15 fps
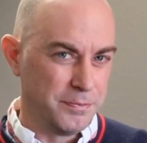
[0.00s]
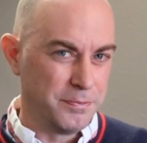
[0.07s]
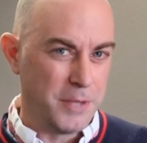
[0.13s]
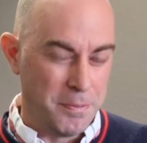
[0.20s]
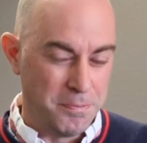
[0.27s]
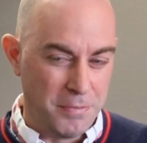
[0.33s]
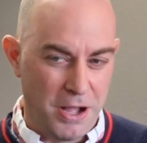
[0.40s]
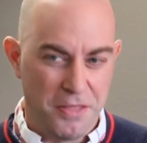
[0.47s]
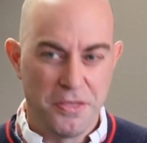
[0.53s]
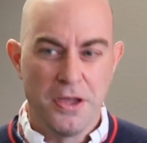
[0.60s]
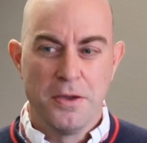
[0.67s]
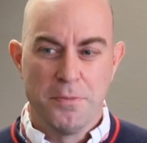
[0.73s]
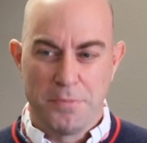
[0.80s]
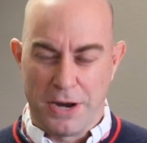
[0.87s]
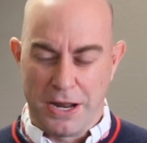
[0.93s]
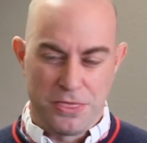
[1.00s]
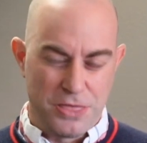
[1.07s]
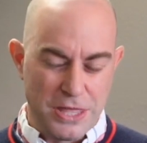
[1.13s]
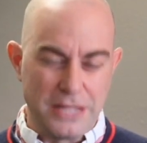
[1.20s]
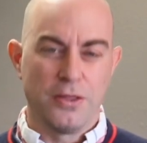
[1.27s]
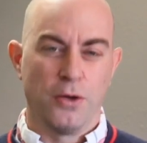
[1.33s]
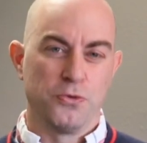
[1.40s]
a month, but I
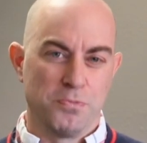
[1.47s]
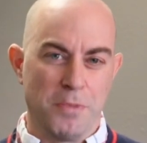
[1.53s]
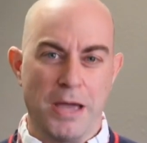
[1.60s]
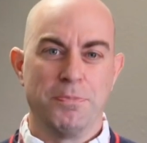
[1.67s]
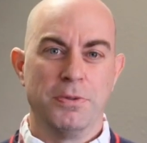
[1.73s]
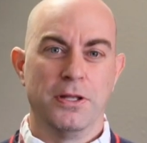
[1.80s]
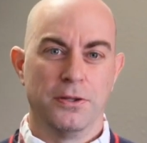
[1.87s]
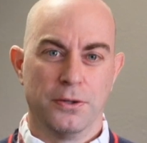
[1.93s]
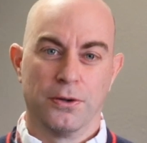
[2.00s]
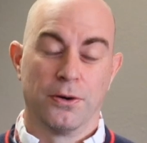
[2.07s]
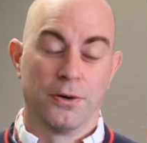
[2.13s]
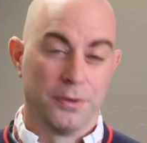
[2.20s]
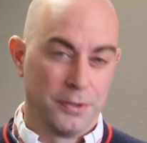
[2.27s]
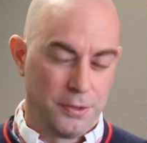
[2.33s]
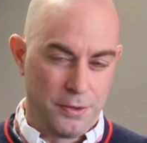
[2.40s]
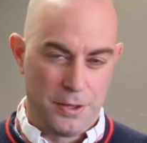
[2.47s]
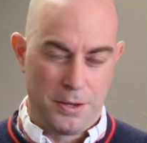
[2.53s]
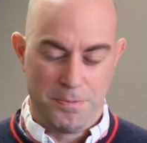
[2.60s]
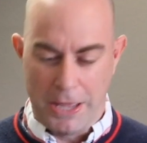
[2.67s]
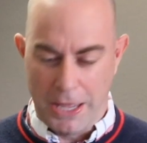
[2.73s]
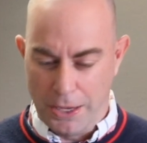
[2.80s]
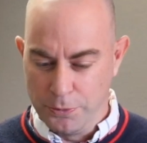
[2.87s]
think those might be a little earlier than
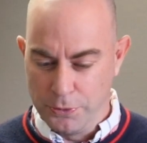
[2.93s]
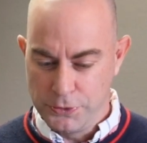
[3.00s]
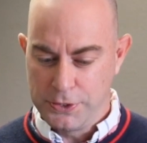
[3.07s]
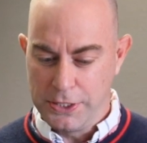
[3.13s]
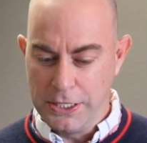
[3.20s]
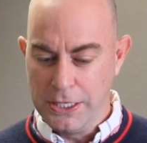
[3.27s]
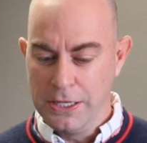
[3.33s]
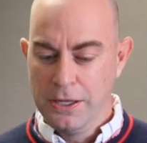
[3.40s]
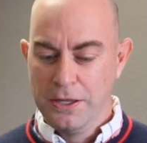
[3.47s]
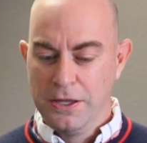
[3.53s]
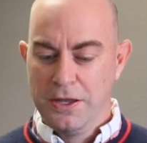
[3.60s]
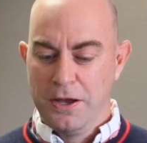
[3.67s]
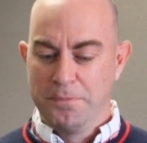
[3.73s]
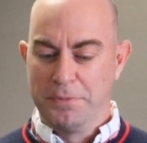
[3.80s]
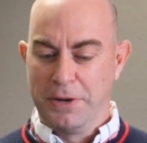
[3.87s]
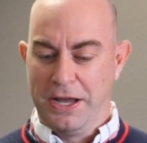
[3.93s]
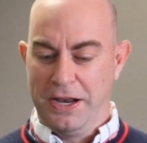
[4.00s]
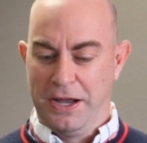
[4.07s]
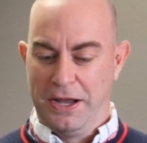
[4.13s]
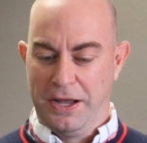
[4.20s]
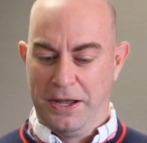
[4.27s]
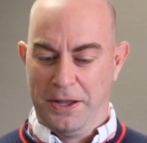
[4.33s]
May. We'll see. But
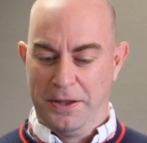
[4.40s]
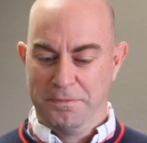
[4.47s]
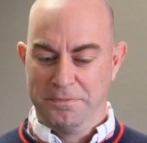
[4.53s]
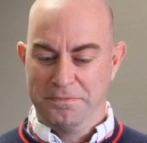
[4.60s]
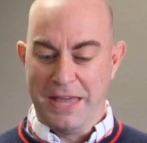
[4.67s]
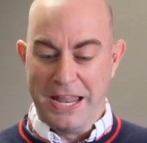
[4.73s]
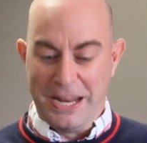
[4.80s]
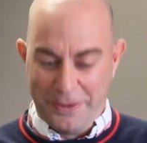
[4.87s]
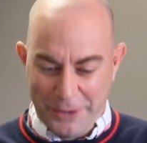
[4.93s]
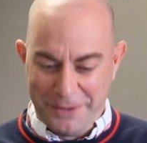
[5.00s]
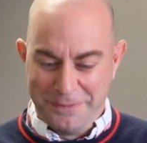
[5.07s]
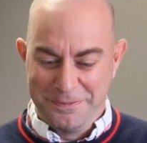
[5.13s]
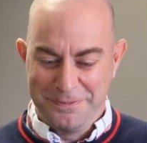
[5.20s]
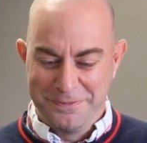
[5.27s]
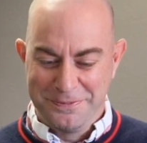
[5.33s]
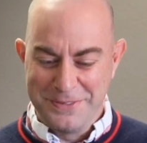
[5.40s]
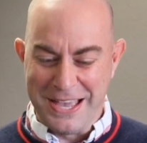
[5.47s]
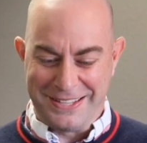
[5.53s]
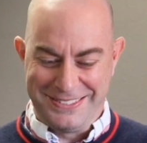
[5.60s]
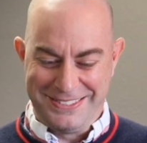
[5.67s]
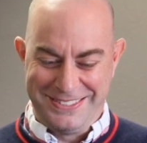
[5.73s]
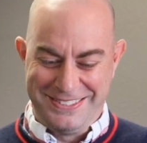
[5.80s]
anyway,
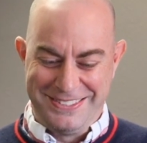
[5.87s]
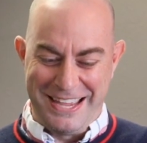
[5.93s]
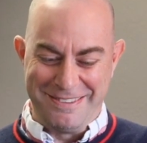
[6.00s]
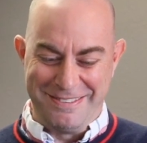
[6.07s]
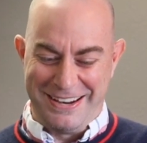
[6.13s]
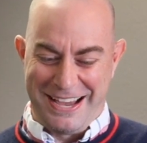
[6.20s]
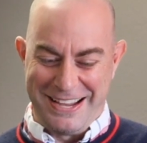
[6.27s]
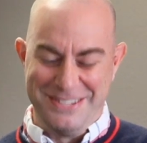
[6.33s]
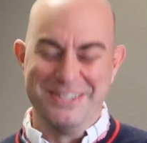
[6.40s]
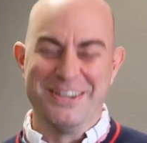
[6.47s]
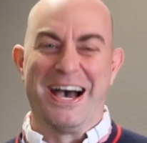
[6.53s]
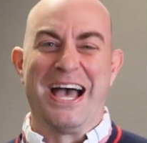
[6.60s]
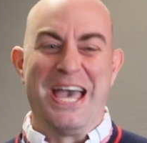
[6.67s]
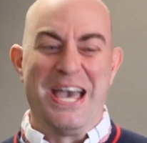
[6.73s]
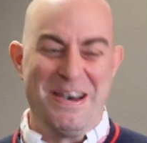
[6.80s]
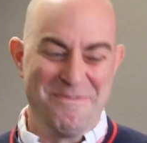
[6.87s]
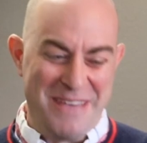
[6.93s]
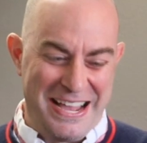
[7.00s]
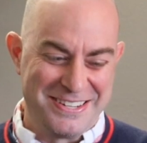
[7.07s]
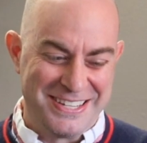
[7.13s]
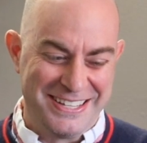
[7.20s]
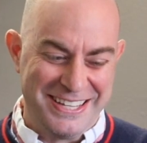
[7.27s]
yes, David, I am
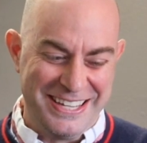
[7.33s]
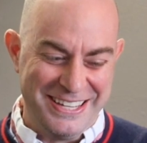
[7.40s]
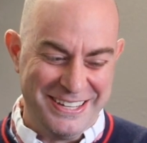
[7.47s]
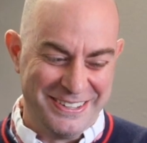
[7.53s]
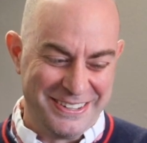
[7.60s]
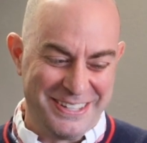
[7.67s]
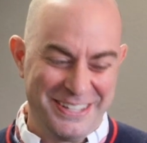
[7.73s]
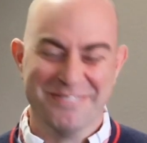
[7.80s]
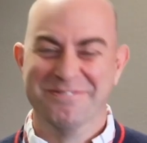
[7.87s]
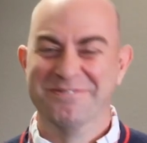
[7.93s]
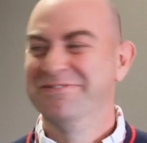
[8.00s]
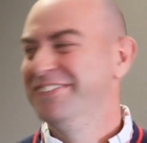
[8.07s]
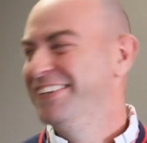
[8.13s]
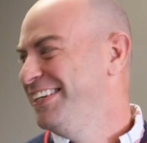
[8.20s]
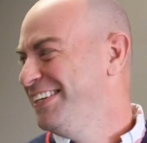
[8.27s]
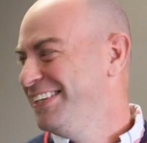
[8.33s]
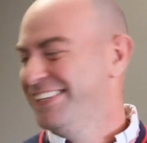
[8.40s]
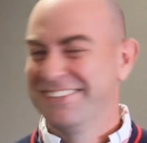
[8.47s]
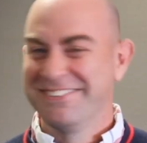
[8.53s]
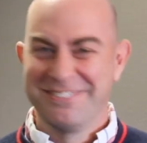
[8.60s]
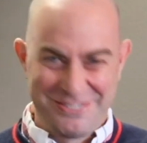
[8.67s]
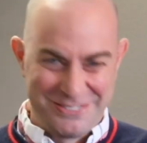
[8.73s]
matching the Inokim
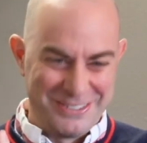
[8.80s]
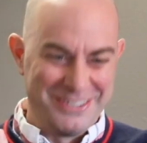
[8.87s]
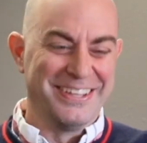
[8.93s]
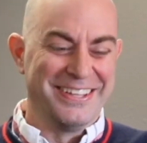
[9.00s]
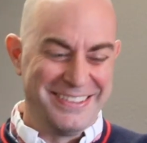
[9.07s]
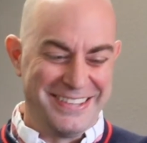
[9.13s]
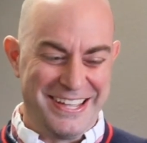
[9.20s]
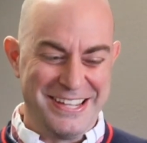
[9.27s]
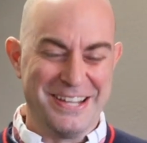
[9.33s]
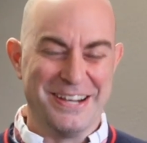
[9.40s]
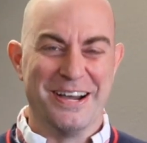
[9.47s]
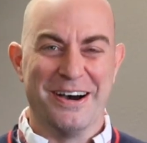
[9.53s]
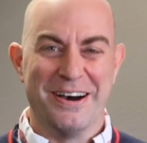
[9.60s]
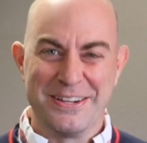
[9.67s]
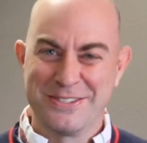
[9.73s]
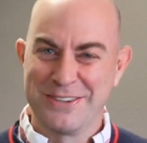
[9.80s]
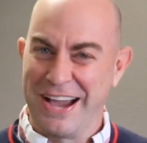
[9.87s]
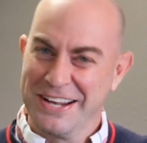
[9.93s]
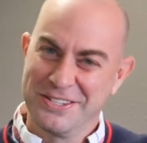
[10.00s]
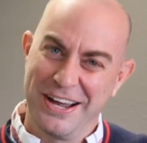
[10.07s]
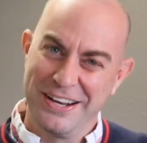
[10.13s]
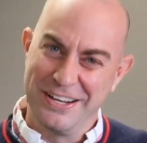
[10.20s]
for the thing. I
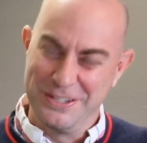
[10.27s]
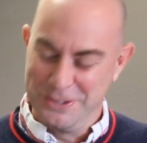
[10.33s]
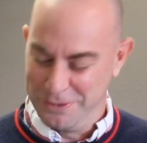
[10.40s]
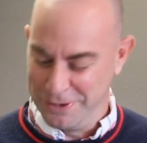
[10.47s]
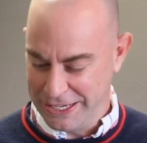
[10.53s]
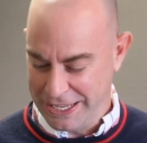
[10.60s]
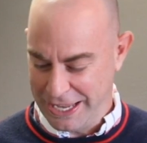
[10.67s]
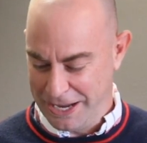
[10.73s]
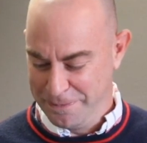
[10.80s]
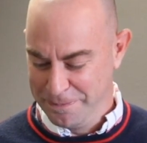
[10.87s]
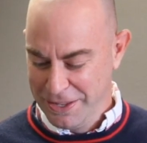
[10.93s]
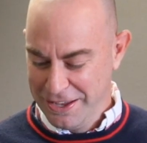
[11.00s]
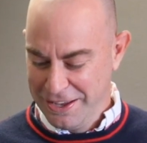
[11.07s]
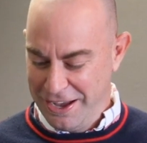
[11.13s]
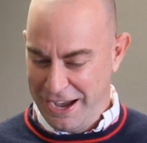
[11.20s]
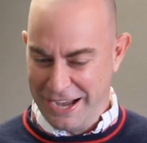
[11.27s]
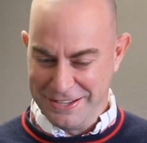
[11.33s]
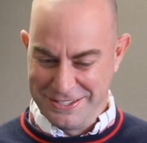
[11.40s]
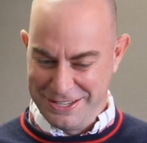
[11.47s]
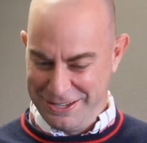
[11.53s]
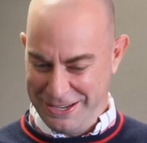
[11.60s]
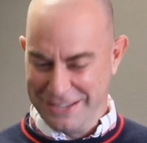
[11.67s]
try to do what I can. I
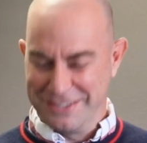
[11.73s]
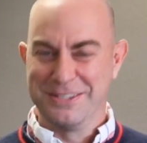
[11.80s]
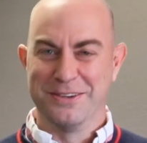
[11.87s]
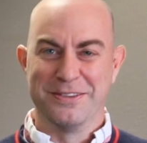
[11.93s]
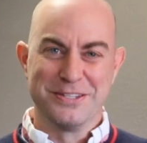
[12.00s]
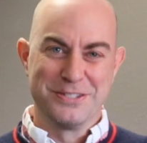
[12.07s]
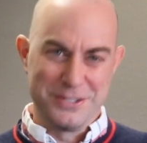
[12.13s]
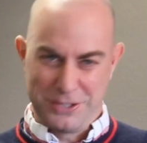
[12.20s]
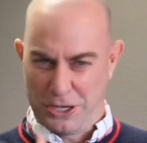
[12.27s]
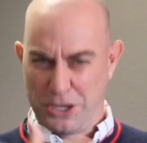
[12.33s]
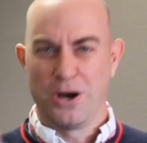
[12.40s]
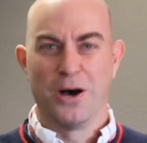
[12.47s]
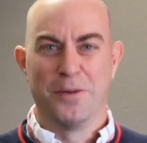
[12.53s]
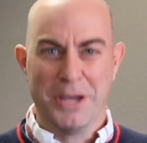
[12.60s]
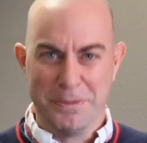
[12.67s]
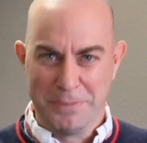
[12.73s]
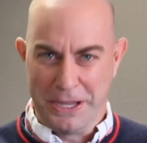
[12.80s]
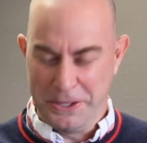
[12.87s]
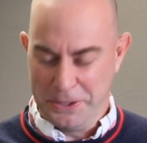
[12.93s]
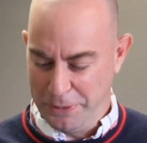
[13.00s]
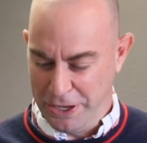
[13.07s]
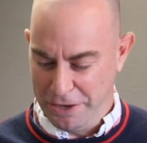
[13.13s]
see. This is a comment, by
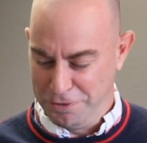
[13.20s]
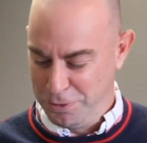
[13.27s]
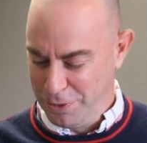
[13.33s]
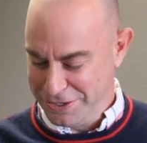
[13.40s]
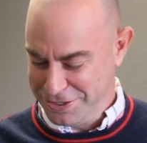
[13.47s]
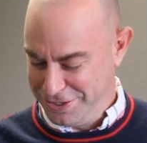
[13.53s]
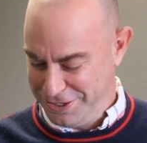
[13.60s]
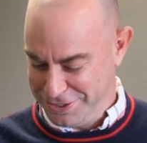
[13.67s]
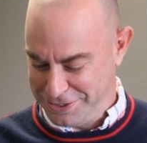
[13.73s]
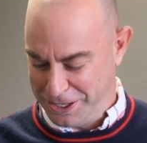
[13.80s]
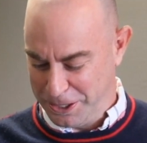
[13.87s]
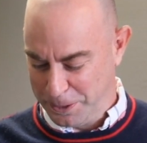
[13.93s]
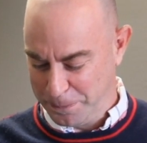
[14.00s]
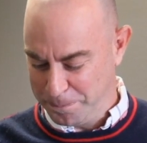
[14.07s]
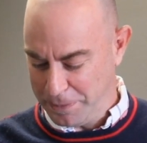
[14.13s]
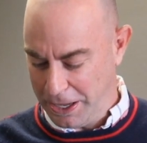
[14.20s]
the way, if you're watching this later.